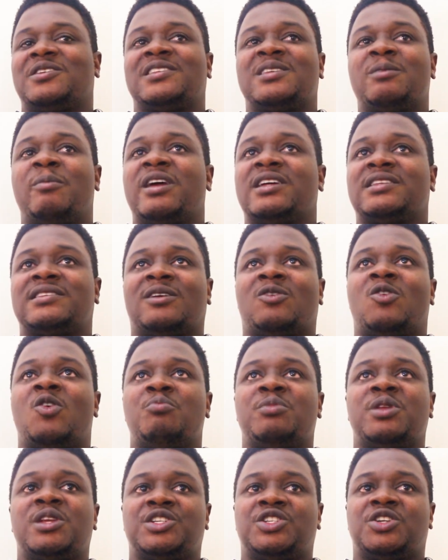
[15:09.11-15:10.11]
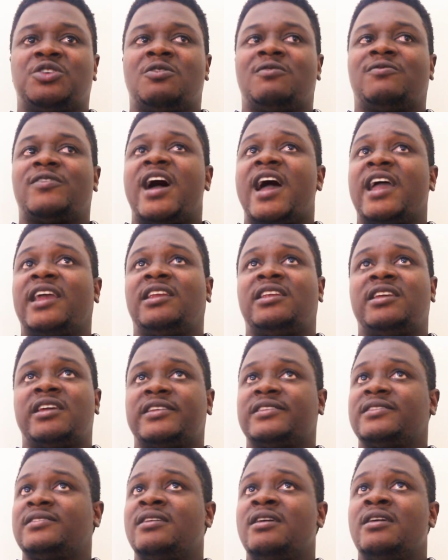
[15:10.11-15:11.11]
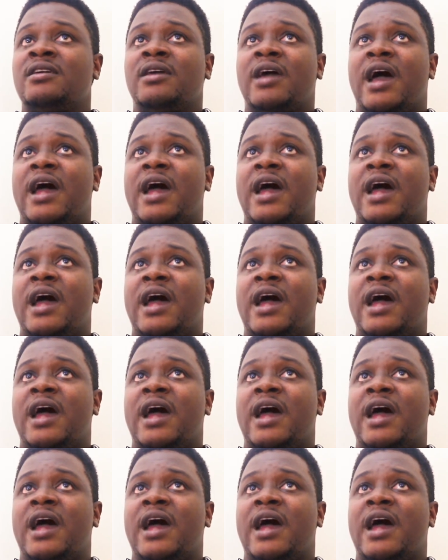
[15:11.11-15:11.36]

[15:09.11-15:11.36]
In summary, it's a combination of ideas